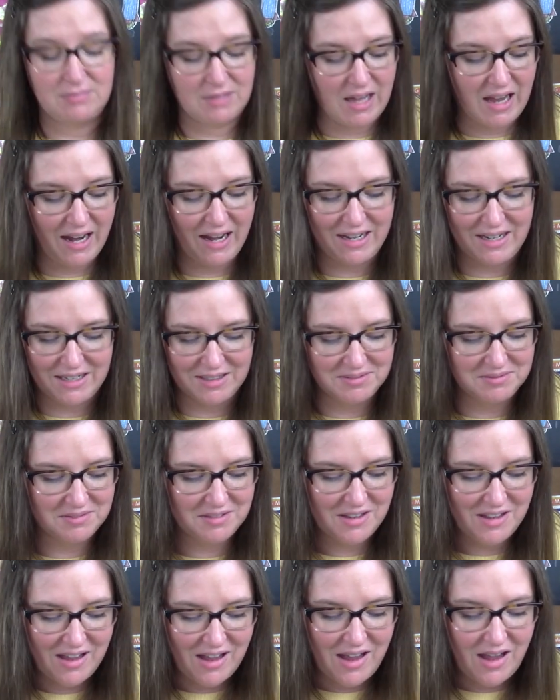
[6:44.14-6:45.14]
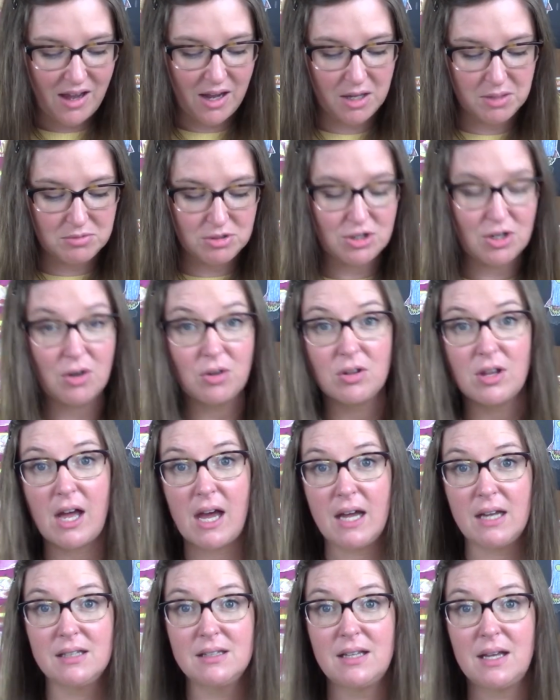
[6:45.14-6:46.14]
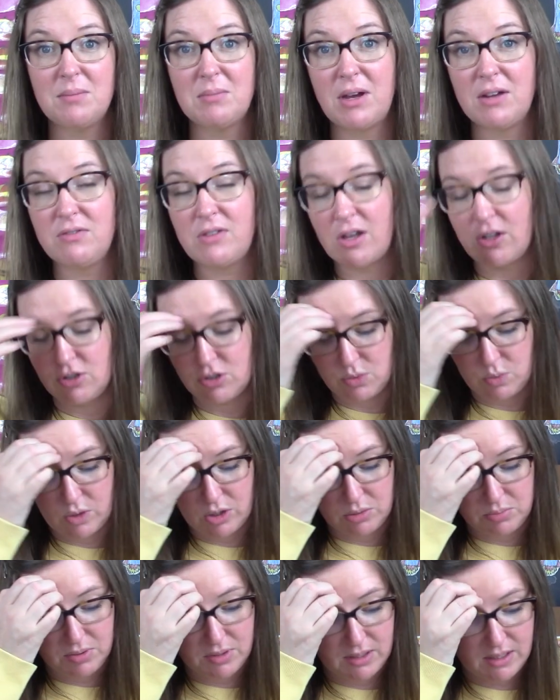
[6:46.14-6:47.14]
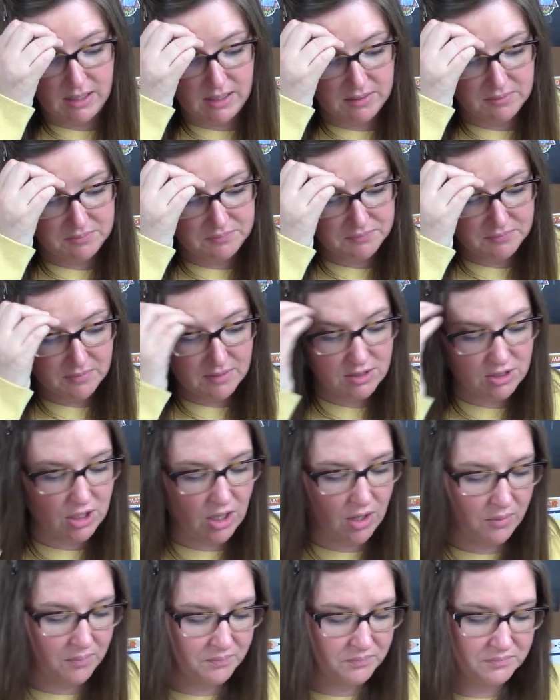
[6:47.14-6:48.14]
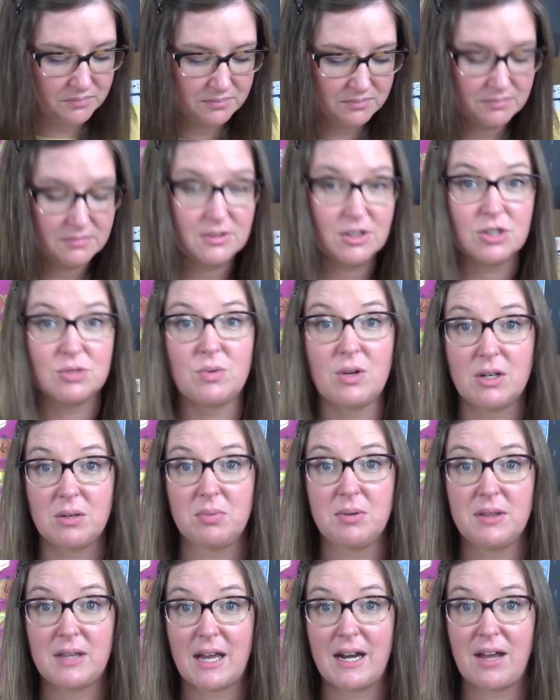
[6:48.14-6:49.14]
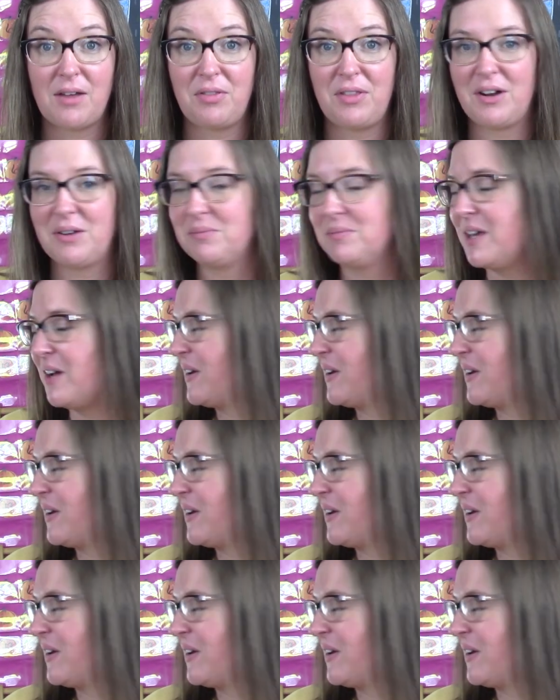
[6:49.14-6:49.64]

like i'm so glad that my father's world put it in so just wanted to put that out there